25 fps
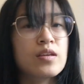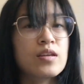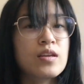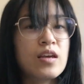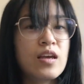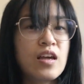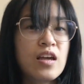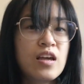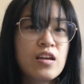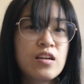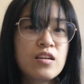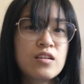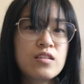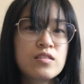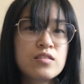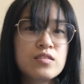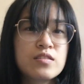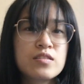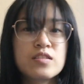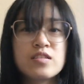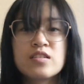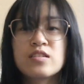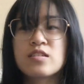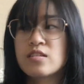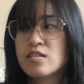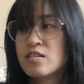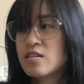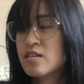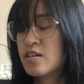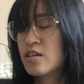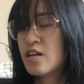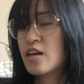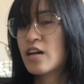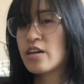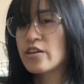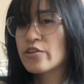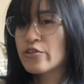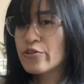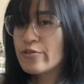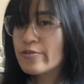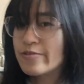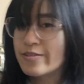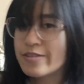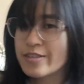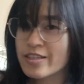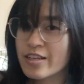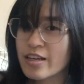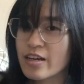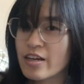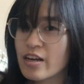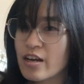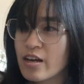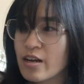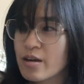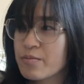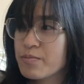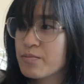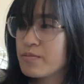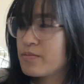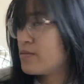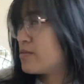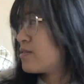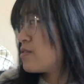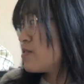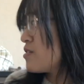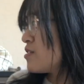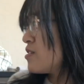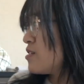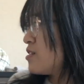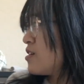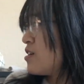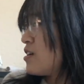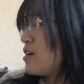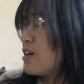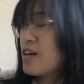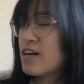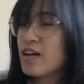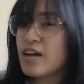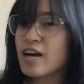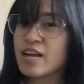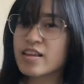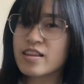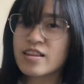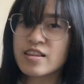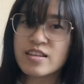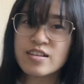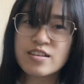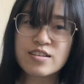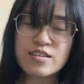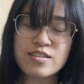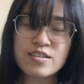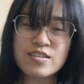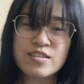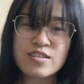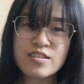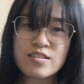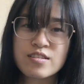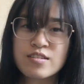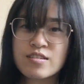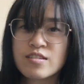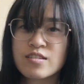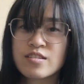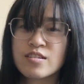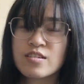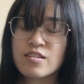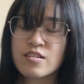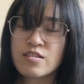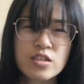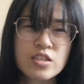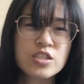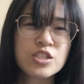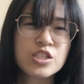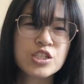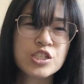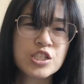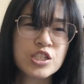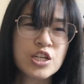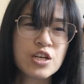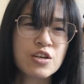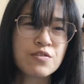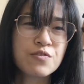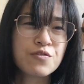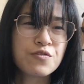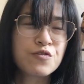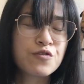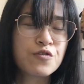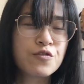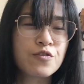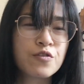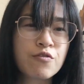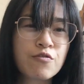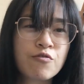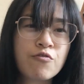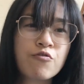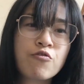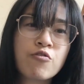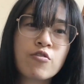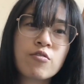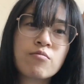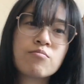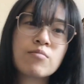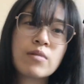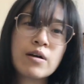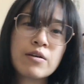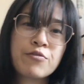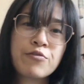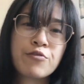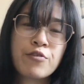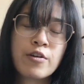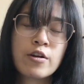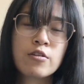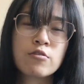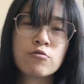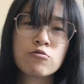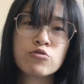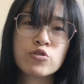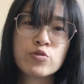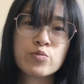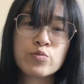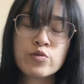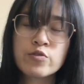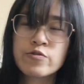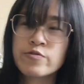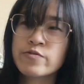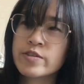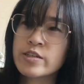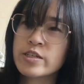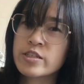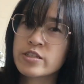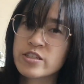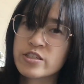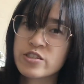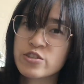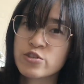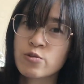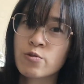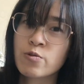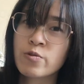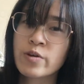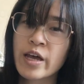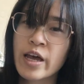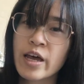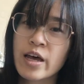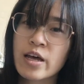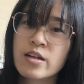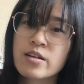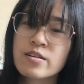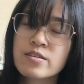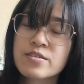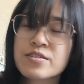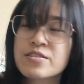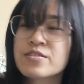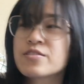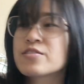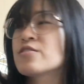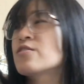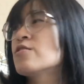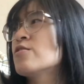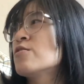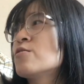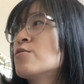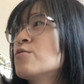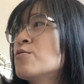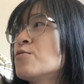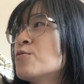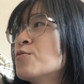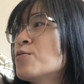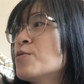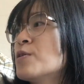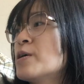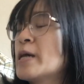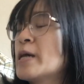and got a new setup. I got this shelf from my friend who's moving to SoCal, so